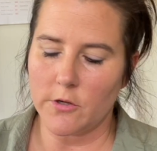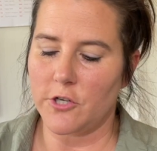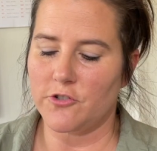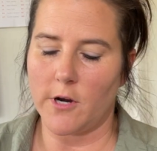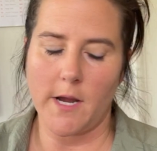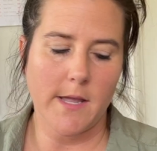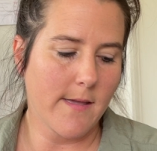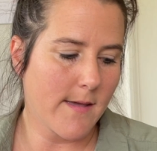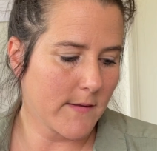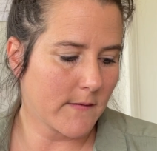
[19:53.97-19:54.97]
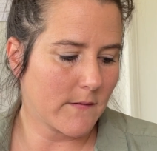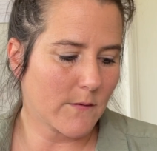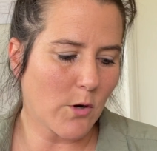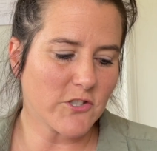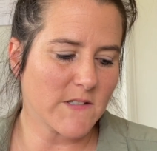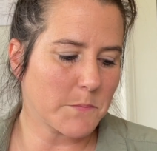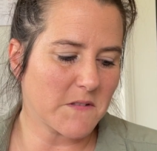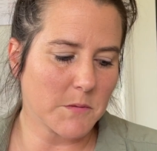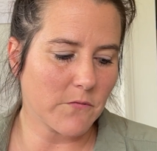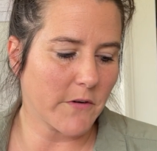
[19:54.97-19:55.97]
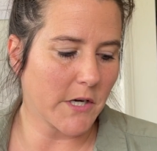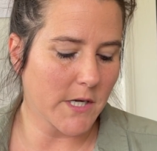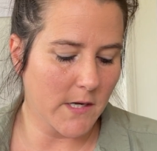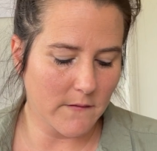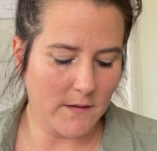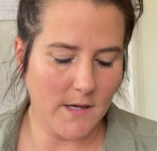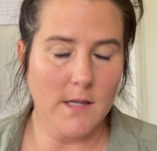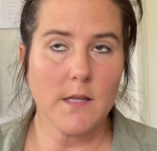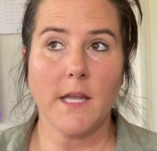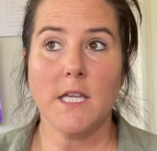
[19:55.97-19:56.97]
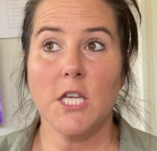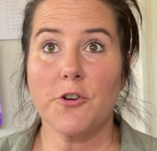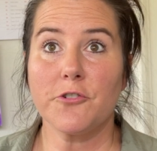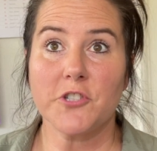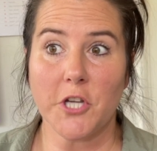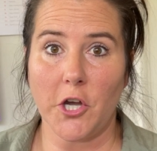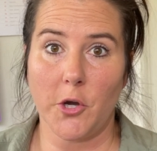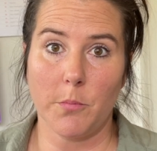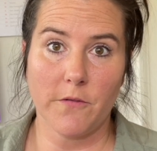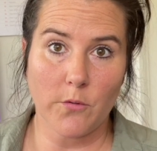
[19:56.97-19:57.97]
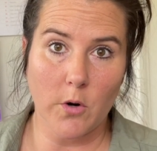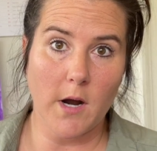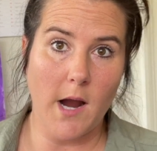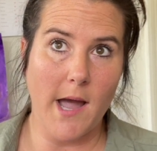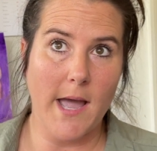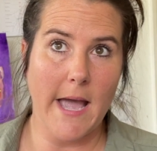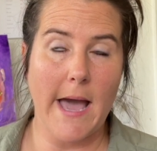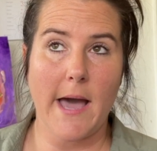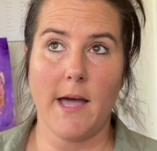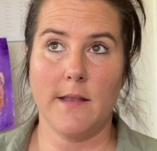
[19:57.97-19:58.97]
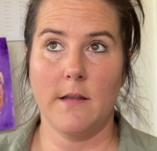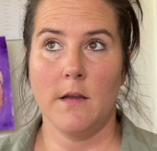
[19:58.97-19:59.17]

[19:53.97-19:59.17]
I'm gonna try it. Squash is supposed to be very easy. And like years ago, before I had